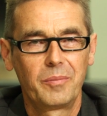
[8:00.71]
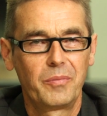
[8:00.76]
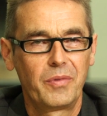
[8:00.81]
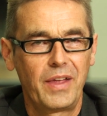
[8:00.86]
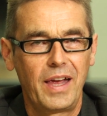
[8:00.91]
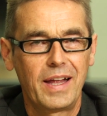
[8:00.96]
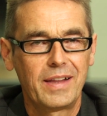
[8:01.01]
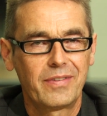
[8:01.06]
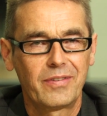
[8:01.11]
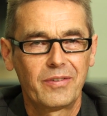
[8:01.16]

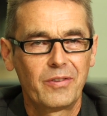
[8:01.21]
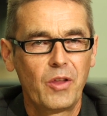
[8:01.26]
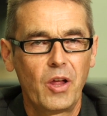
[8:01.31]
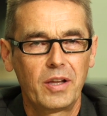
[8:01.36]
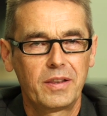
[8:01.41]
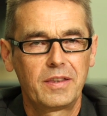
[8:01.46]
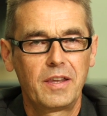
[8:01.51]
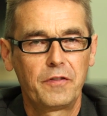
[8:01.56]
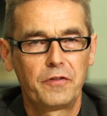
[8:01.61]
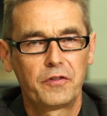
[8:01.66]
That's
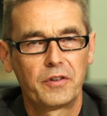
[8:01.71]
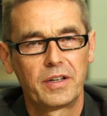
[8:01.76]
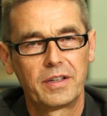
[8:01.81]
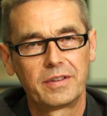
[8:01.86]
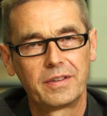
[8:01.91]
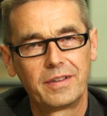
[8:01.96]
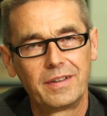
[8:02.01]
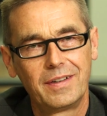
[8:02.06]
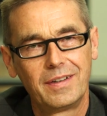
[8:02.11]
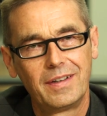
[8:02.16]
not different.
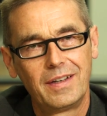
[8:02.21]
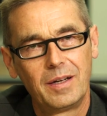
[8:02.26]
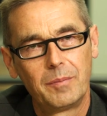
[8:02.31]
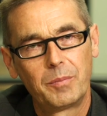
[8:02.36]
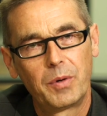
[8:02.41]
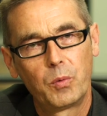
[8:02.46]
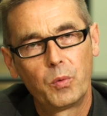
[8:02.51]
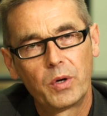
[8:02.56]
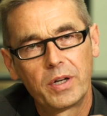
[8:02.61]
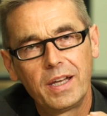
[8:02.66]

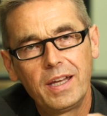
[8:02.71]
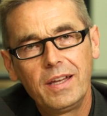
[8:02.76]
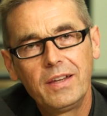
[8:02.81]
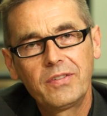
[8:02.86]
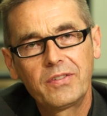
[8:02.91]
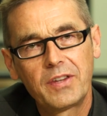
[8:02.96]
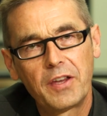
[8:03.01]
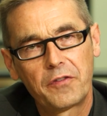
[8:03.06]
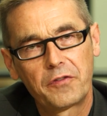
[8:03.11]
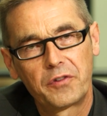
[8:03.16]
But what
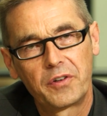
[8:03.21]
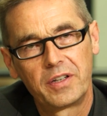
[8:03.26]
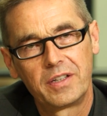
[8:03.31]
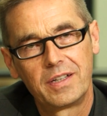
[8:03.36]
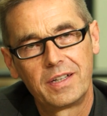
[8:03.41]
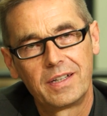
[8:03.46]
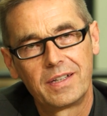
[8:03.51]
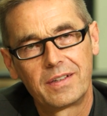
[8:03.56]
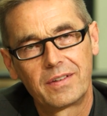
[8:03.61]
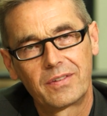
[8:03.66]
is
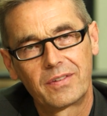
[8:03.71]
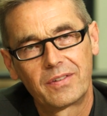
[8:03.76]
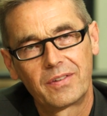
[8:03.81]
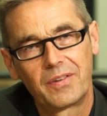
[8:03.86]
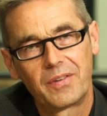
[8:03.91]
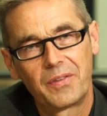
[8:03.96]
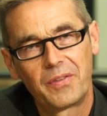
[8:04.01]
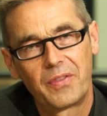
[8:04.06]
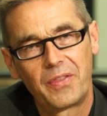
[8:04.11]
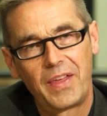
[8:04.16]
different is
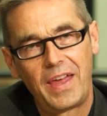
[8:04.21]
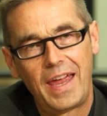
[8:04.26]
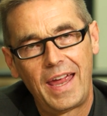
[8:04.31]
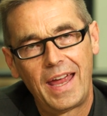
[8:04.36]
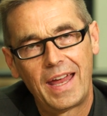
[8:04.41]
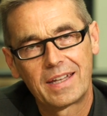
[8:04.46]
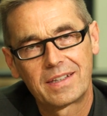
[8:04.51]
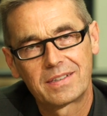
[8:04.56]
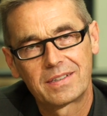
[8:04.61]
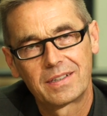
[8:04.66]

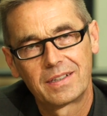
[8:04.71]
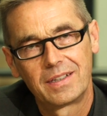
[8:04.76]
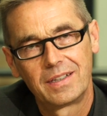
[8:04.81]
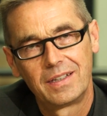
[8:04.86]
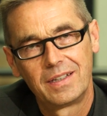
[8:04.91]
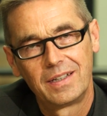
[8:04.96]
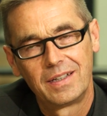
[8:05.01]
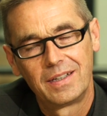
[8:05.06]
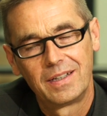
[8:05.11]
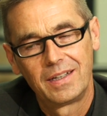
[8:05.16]
that
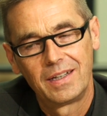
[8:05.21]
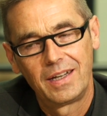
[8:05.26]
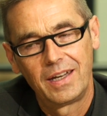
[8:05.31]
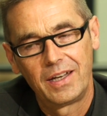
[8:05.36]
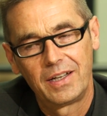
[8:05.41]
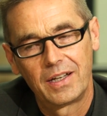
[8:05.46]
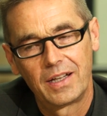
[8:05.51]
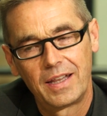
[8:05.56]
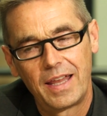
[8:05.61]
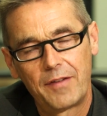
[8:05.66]

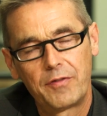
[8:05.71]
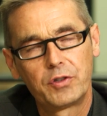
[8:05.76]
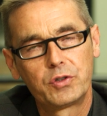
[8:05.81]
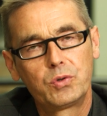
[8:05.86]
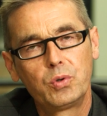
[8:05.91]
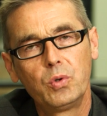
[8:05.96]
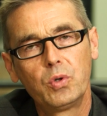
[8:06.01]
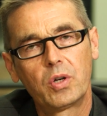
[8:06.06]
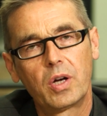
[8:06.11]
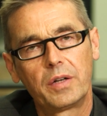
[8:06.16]
in a level
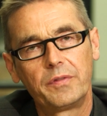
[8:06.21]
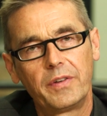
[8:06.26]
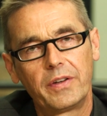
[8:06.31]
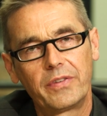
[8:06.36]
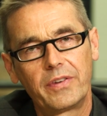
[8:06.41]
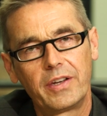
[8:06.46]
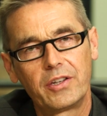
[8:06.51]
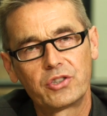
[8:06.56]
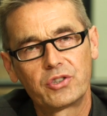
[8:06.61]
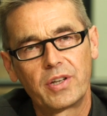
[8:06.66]
two
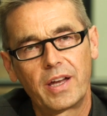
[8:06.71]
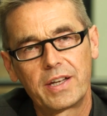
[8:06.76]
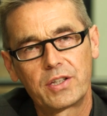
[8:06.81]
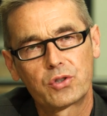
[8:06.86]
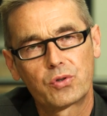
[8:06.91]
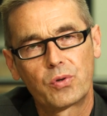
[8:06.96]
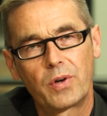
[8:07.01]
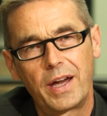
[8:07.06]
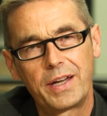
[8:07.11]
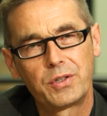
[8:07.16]
conversation, I
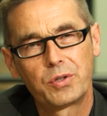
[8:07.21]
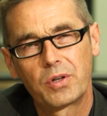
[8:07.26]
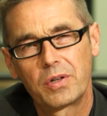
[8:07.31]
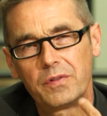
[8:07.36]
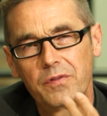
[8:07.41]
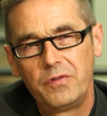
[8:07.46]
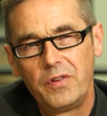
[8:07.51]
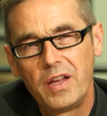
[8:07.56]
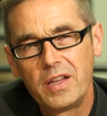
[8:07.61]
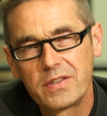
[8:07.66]
try to
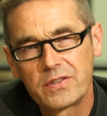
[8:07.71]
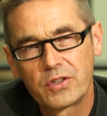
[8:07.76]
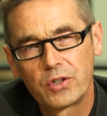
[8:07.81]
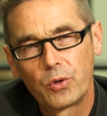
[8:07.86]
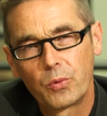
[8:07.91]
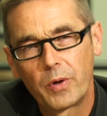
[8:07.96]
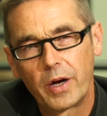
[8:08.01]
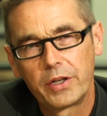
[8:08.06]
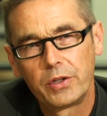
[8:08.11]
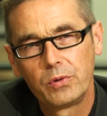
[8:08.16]
convince
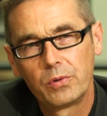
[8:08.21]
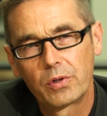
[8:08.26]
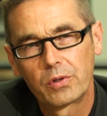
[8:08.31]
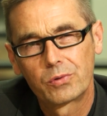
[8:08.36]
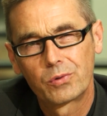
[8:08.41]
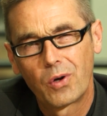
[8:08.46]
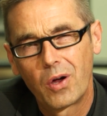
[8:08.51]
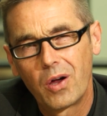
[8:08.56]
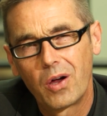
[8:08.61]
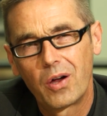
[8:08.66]
you why you are
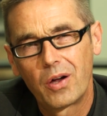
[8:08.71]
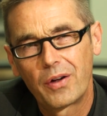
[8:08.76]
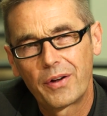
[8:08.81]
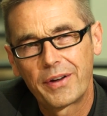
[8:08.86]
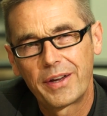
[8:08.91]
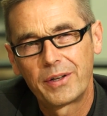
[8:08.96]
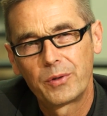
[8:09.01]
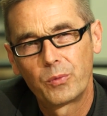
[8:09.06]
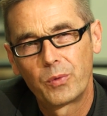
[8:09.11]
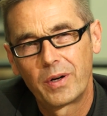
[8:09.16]

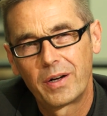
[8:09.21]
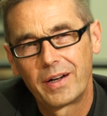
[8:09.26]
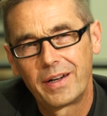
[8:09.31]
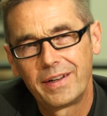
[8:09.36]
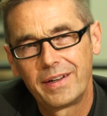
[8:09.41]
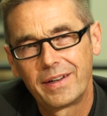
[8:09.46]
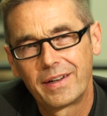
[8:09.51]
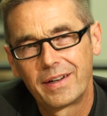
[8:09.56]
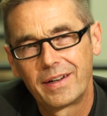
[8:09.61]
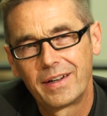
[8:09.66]
wrong and
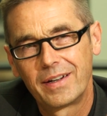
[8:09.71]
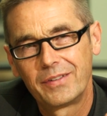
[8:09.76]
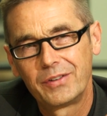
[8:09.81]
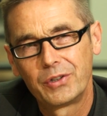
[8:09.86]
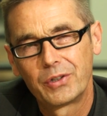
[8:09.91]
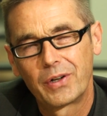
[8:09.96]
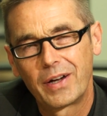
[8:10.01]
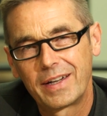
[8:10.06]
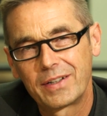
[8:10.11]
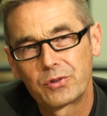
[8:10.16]
why
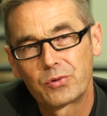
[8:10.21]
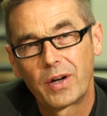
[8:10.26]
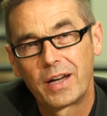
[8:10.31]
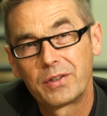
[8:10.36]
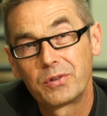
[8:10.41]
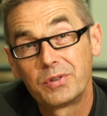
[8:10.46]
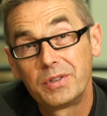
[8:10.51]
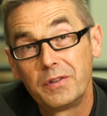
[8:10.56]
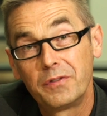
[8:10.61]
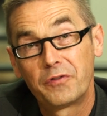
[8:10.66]
I
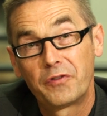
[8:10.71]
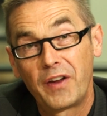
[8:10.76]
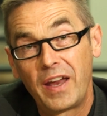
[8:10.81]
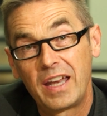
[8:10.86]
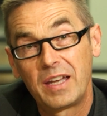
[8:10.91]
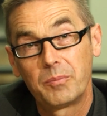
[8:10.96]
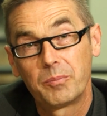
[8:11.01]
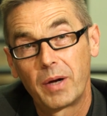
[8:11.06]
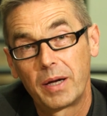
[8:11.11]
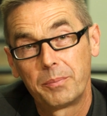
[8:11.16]
try to
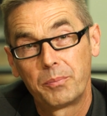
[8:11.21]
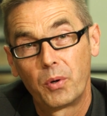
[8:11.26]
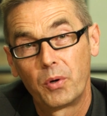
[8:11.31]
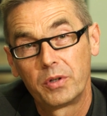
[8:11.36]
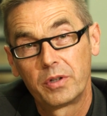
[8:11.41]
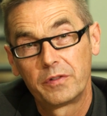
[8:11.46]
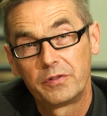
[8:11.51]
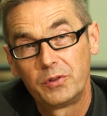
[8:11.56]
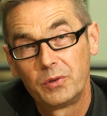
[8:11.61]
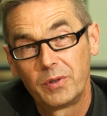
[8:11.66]
defend my
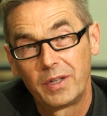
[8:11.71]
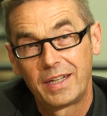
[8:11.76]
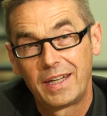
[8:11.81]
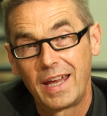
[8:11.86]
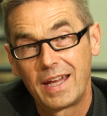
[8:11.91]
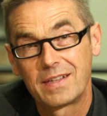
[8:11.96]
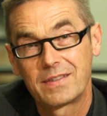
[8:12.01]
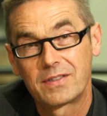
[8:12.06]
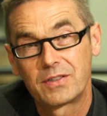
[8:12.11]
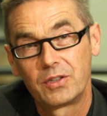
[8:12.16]
point of view
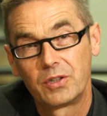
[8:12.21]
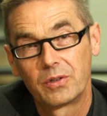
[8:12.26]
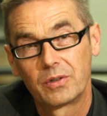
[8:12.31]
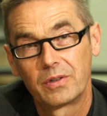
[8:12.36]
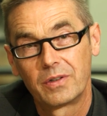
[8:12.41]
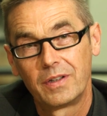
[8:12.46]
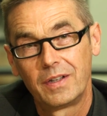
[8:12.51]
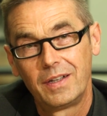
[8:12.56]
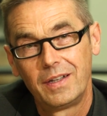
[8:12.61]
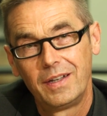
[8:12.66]
against you.